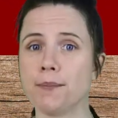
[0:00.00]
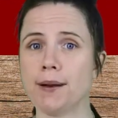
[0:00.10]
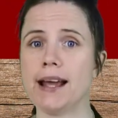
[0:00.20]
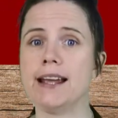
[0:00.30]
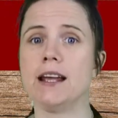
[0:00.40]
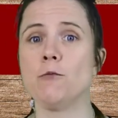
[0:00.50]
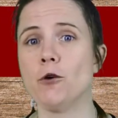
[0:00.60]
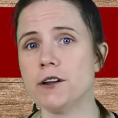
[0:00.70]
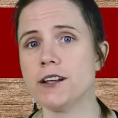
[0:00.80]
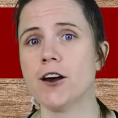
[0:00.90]
play in
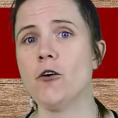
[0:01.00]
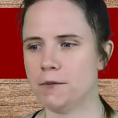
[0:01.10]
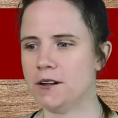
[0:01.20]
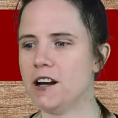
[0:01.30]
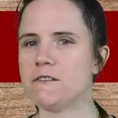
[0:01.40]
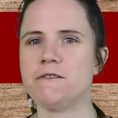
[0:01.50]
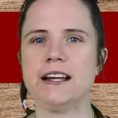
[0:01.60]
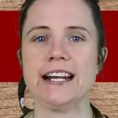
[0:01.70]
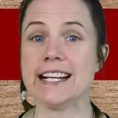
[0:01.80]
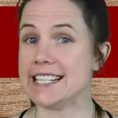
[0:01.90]
one go without
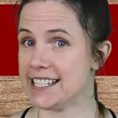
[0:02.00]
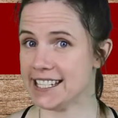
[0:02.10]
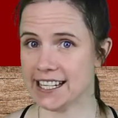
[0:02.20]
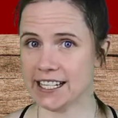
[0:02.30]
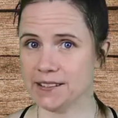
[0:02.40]
feeling dizzy.